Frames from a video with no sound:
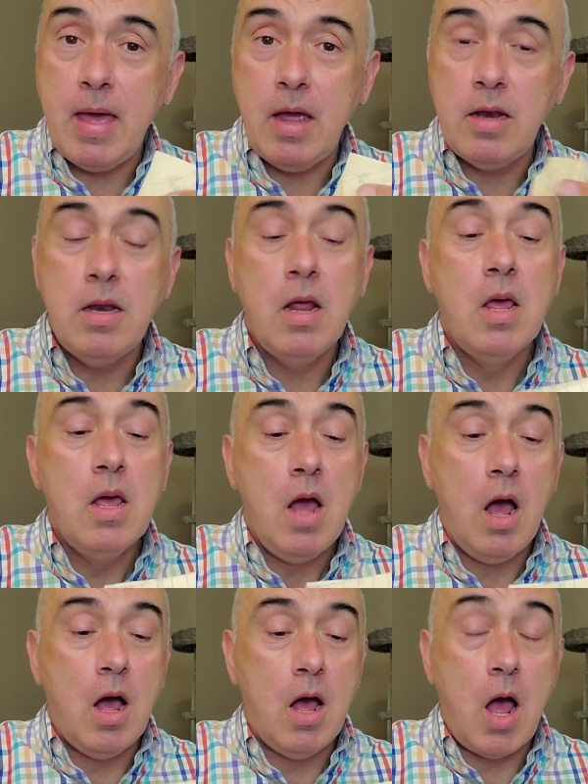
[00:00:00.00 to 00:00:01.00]
and I made
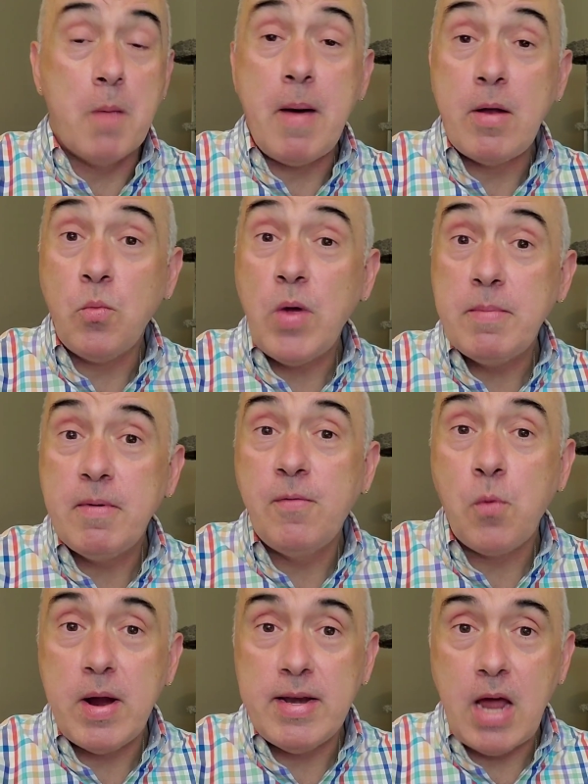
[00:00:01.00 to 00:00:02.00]
about a
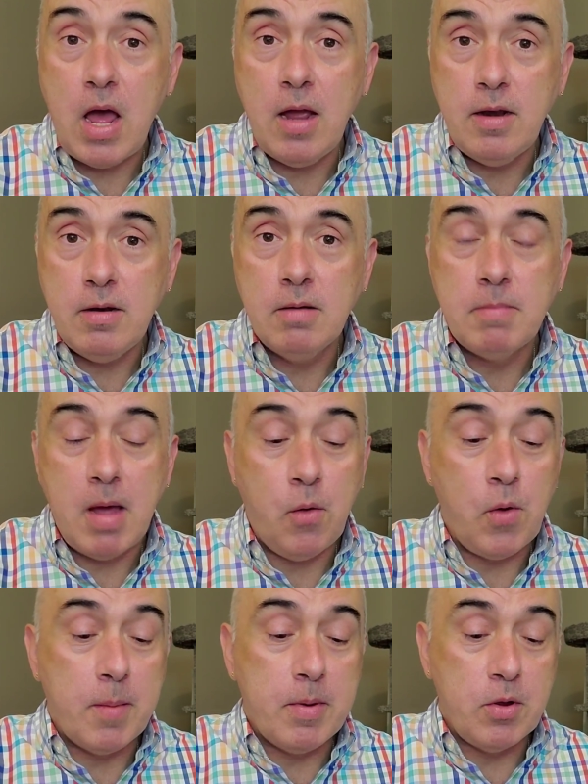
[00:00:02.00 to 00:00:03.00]
week before he died.
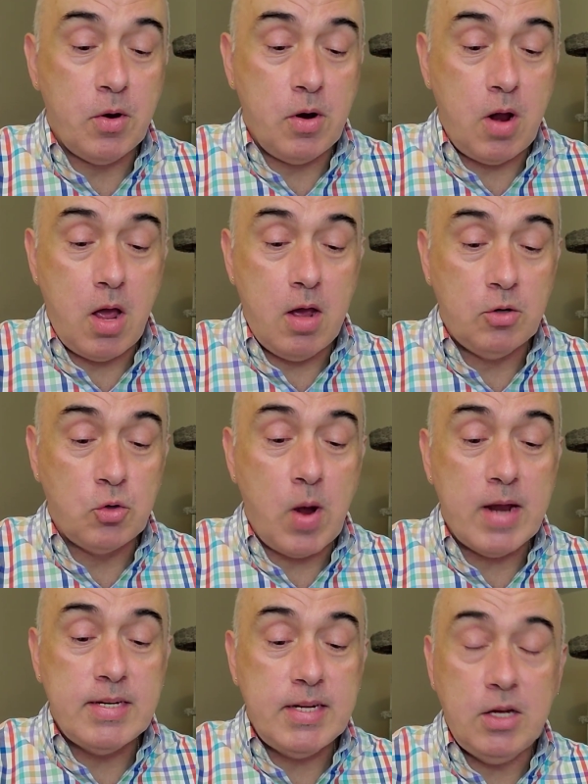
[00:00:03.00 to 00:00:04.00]
My grandmother
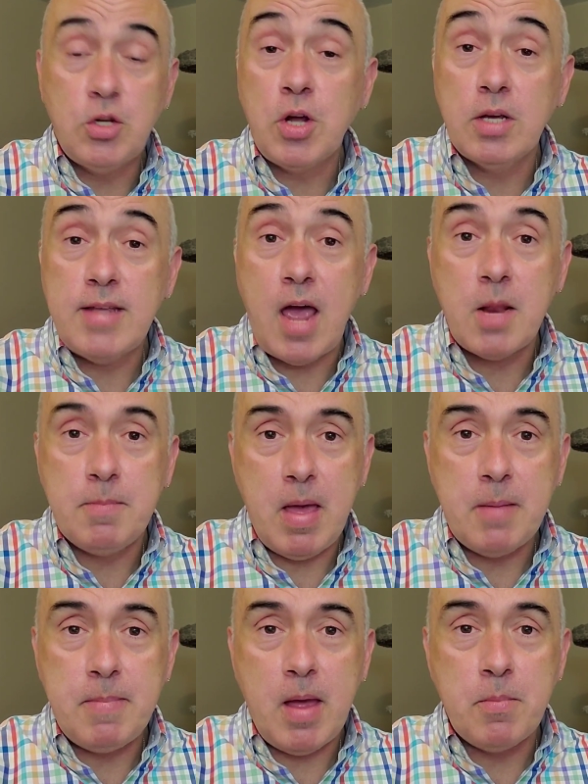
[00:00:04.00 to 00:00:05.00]
tried teaching us
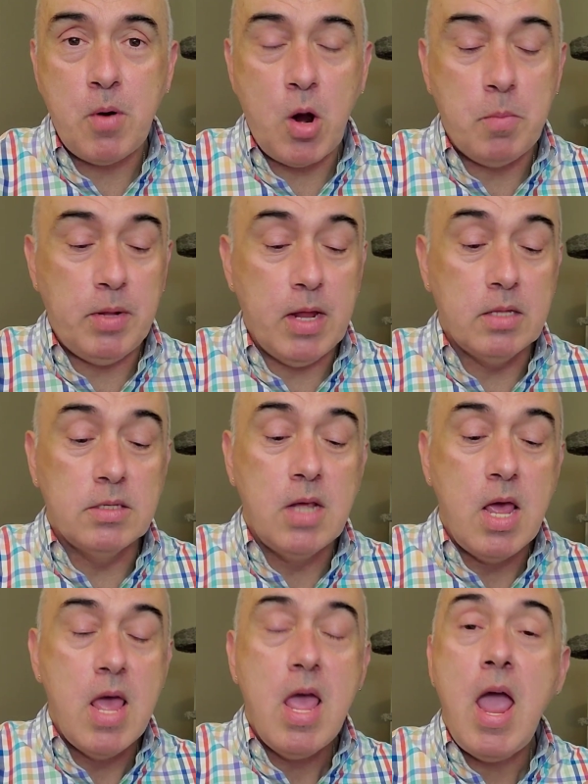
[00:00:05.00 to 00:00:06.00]
how to make paper
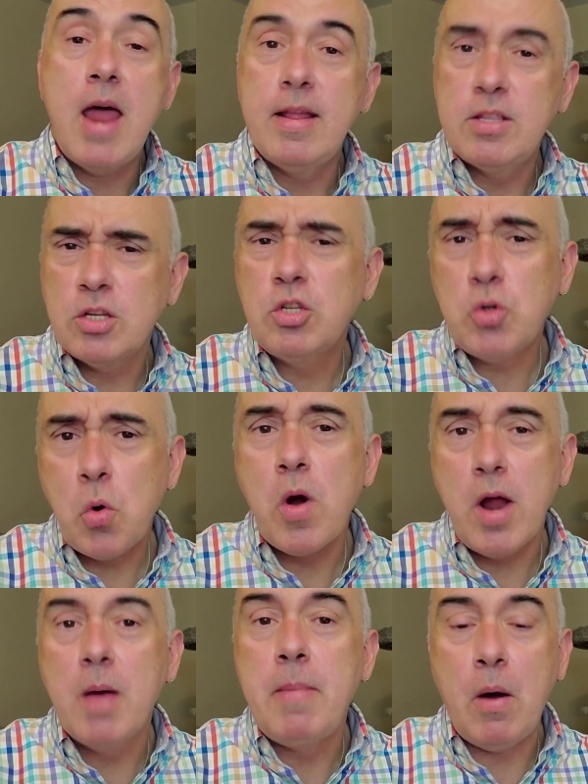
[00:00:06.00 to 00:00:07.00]
airplanes, and it's
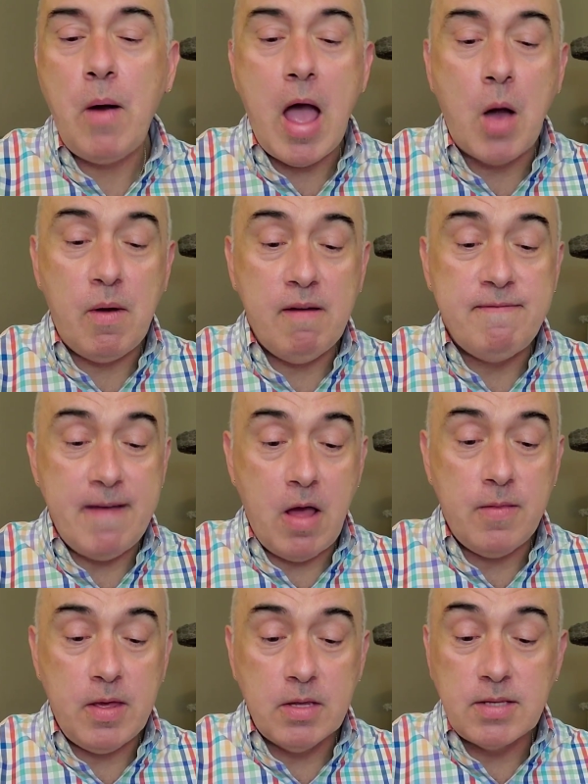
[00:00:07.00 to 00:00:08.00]
a story about how
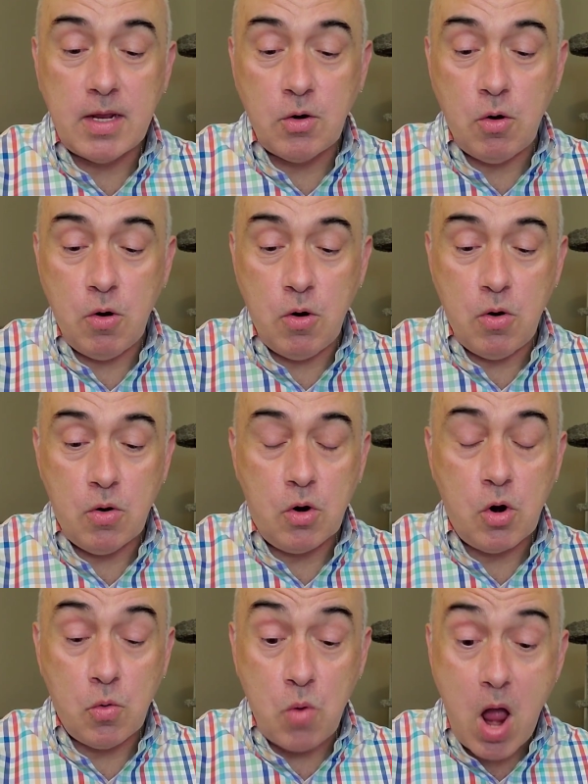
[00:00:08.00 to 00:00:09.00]
I found these in
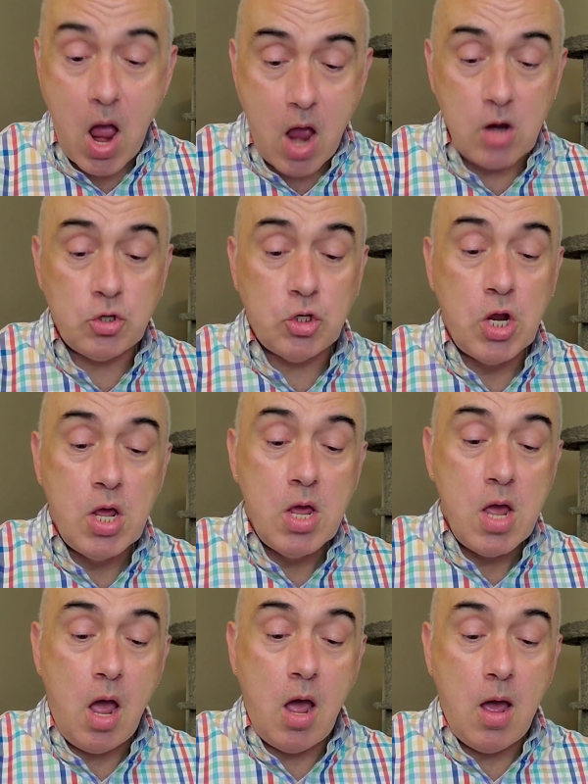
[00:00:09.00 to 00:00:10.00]
her garage